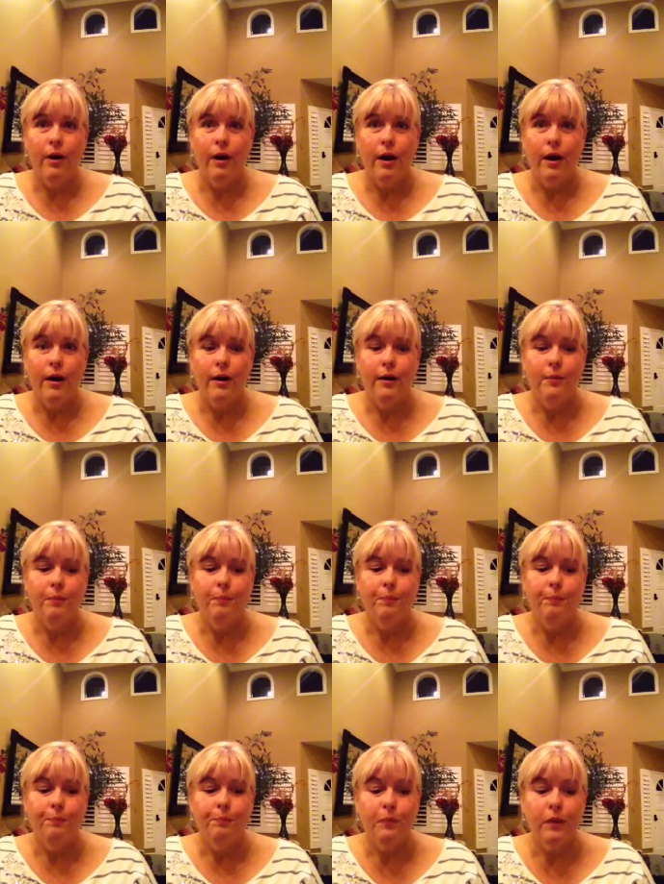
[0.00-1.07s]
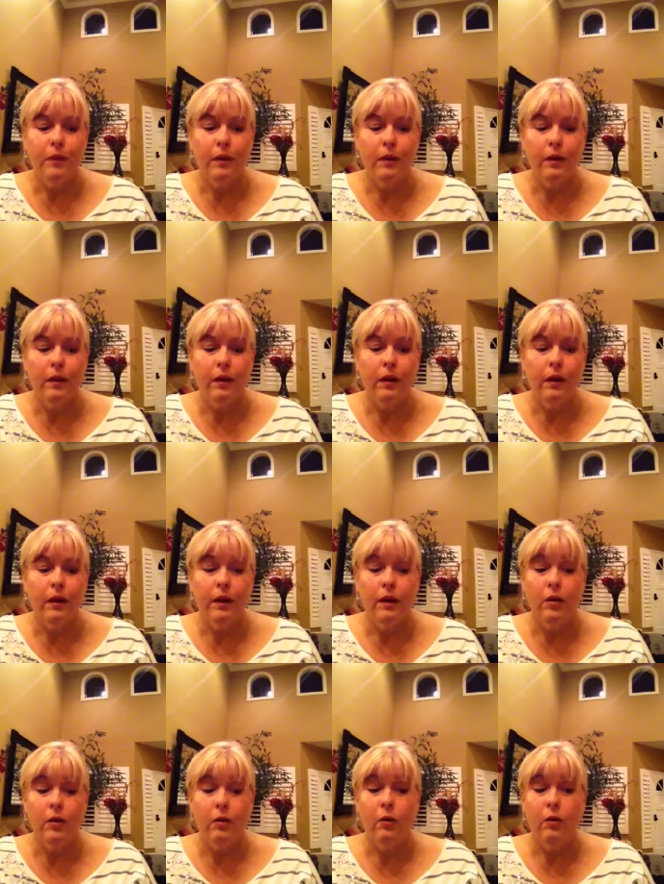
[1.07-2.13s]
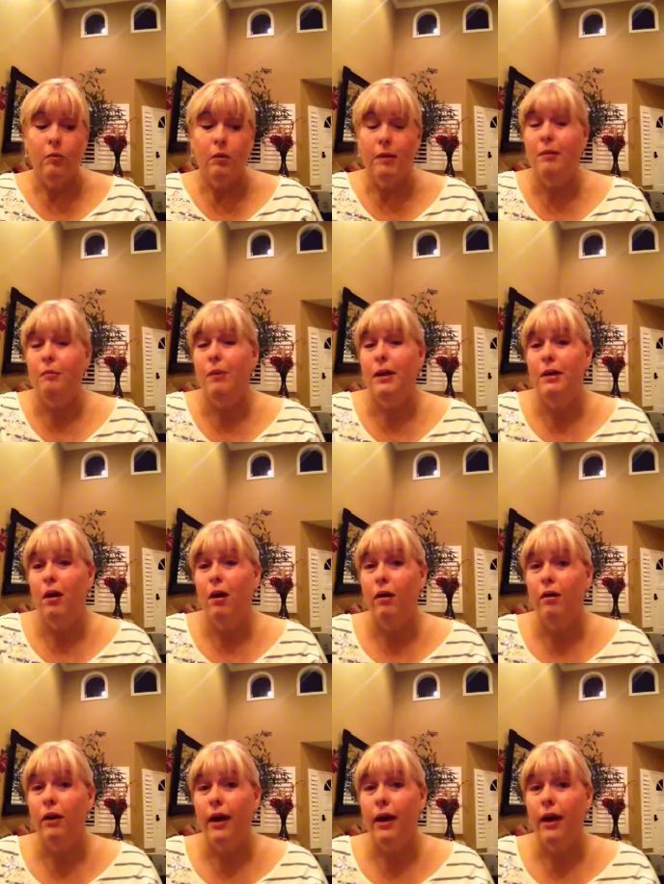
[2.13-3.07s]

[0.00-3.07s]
um, you know, my, my daughter